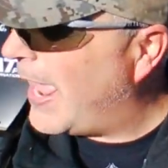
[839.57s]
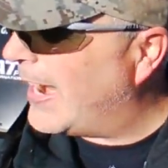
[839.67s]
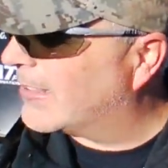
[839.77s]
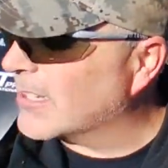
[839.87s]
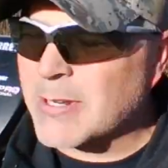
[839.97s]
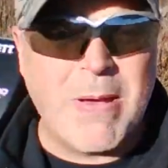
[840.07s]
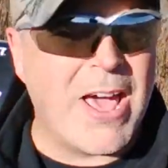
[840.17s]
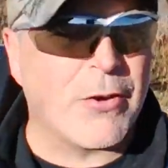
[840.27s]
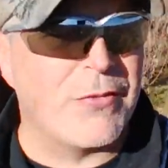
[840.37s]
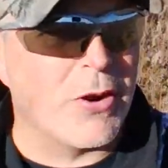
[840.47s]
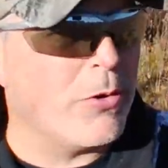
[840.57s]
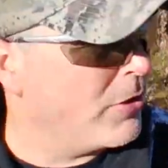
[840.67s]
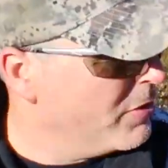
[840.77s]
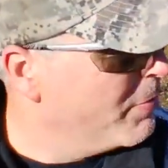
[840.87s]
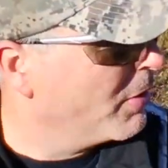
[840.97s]
And it doesn't matter if you're out
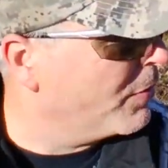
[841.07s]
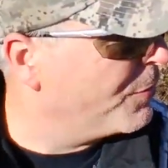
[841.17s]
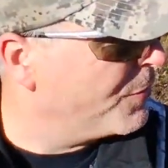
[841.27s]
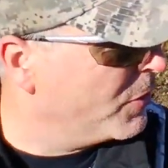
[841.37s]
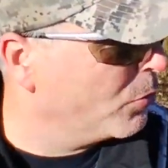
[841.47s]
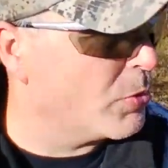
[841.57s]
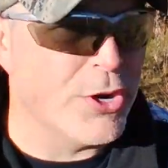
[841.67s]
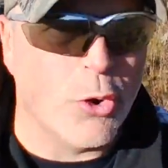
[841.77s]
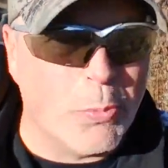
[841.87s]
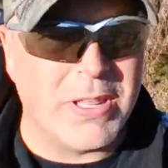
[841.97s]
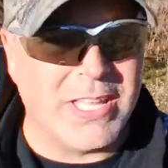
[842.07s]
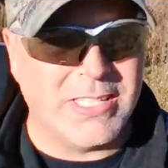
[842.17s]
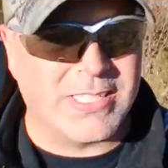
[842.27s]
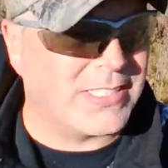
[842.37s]
here in the middle of a field where nobody is